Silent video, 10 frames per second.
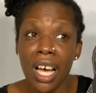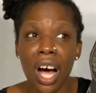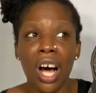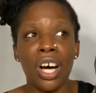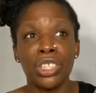
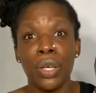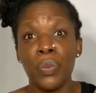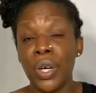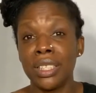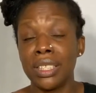Are there
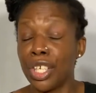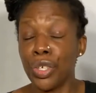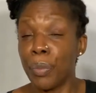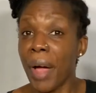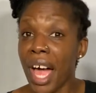words that your
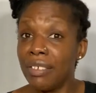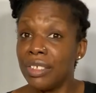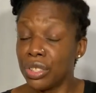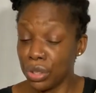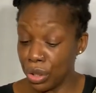
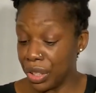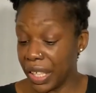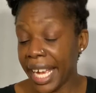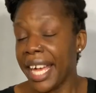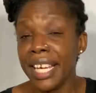parents or your
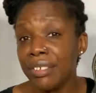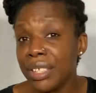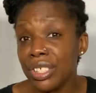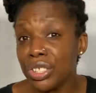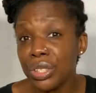
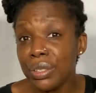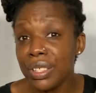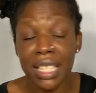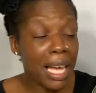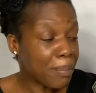carers use
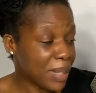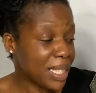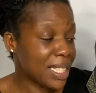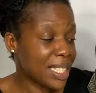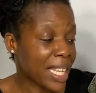that mean
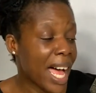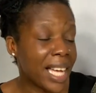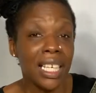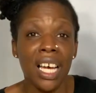sad?